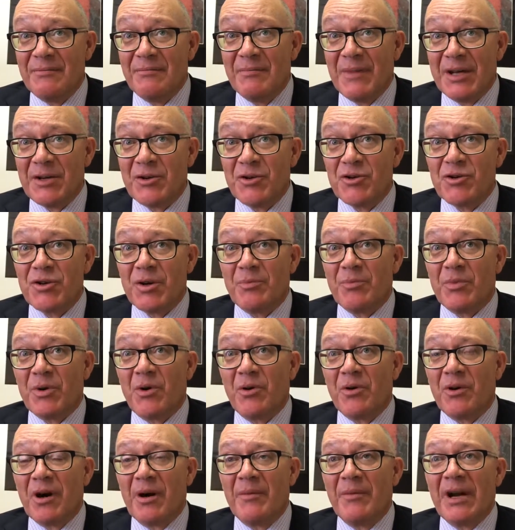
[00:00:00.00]
mentorship
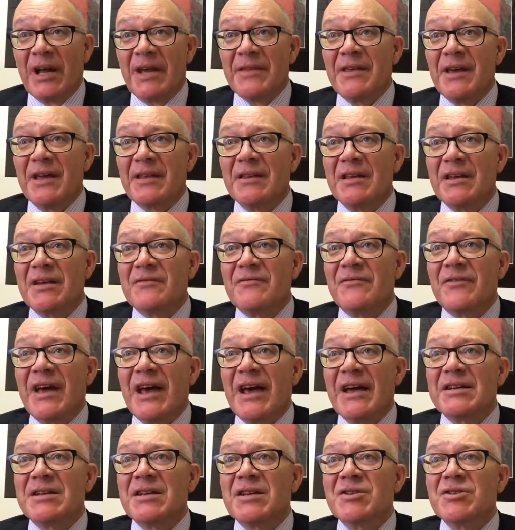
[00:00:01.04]
program, and I think the
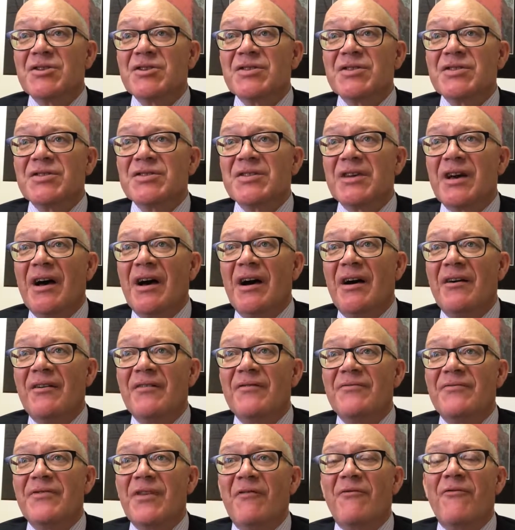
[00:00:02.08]
advantages
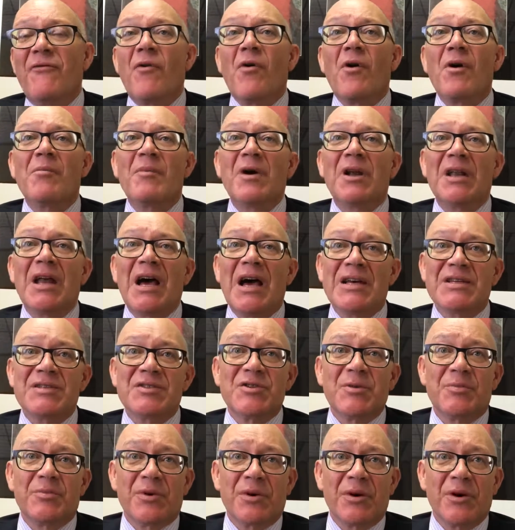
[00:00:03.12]
of the
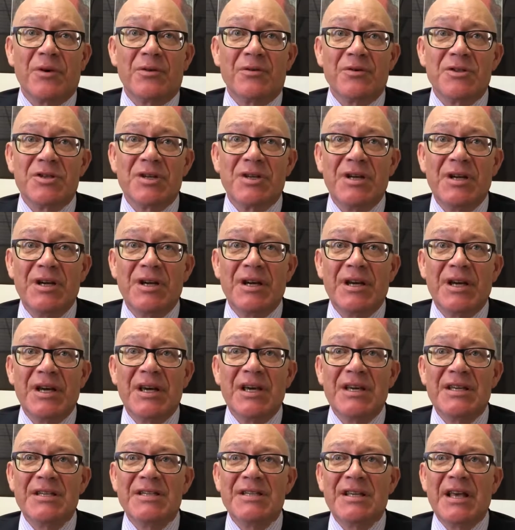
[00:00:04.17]
formalized approach
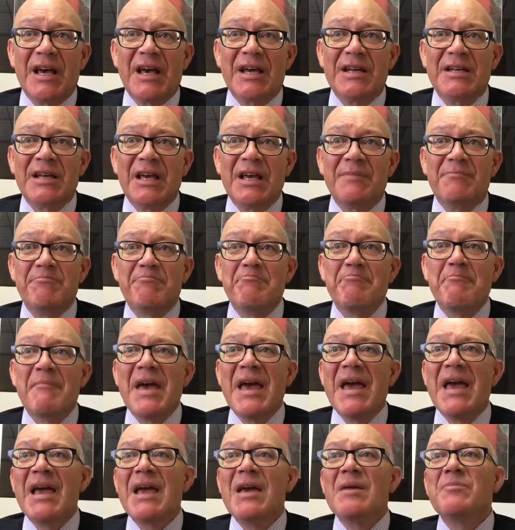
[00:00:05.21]
is that it
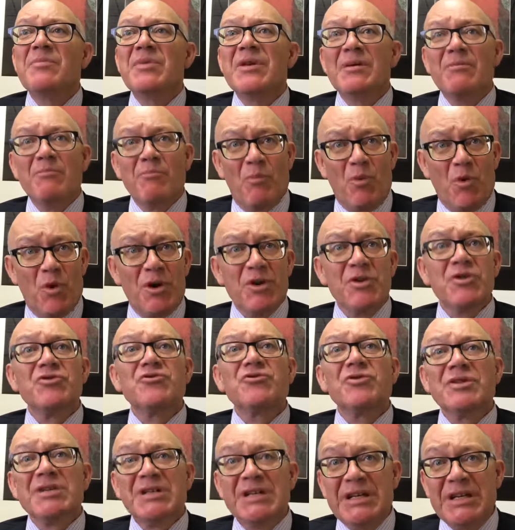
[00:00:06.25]
may be more
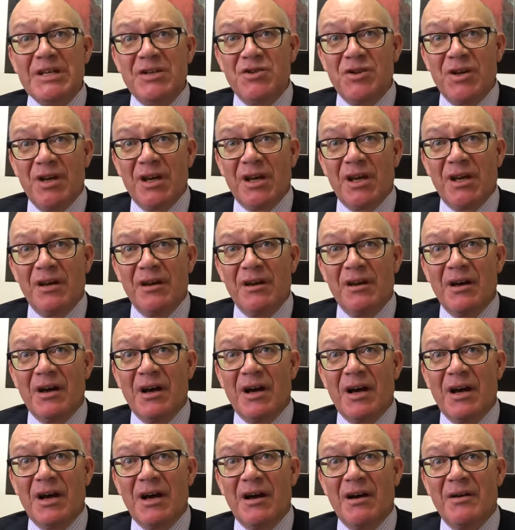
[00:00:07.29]
strategic
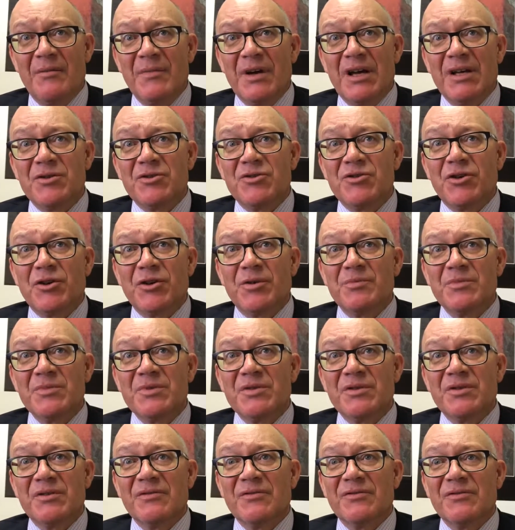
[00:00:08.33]
uh, in
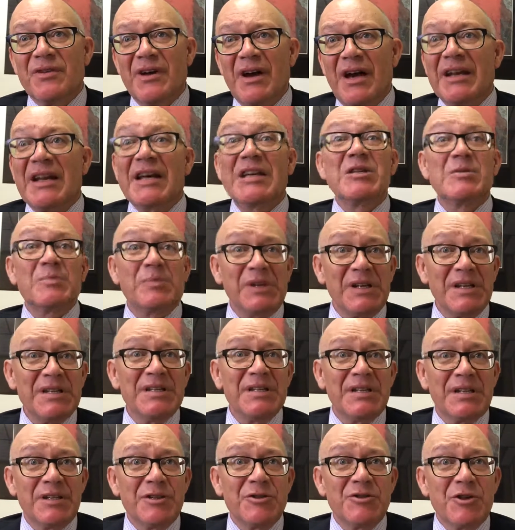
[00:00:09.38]
terms of, and
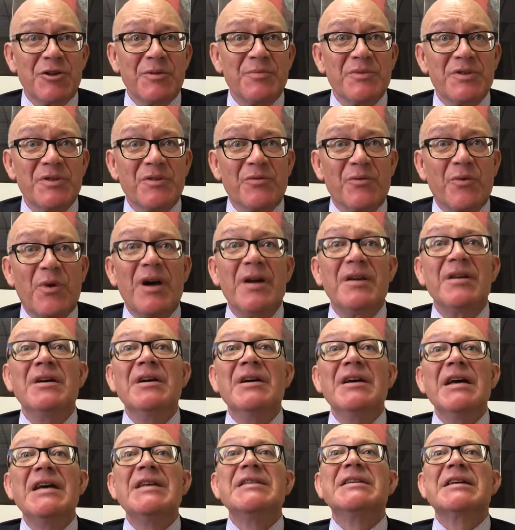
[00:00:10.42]
explicit in terms of what
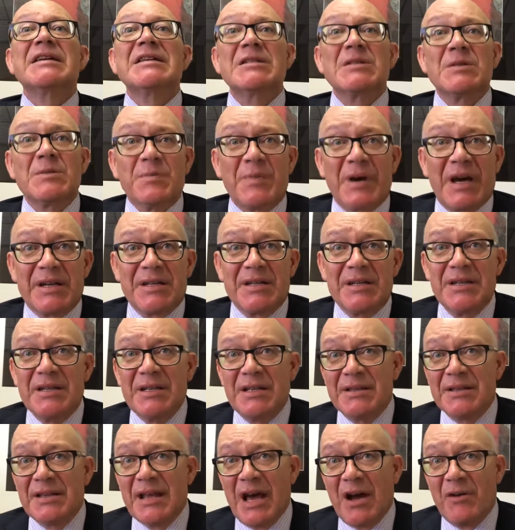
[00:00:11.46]
is expected
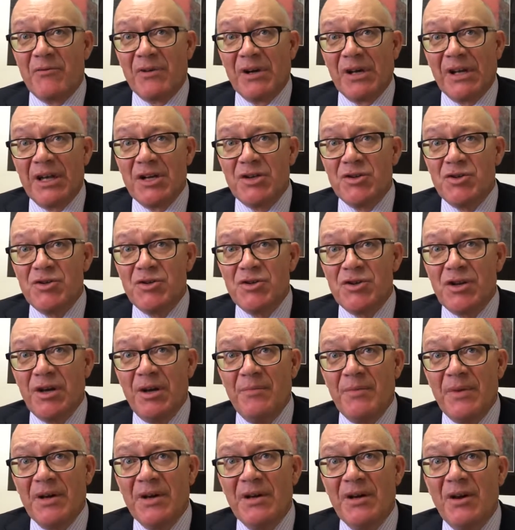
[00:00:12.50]
in that relationship,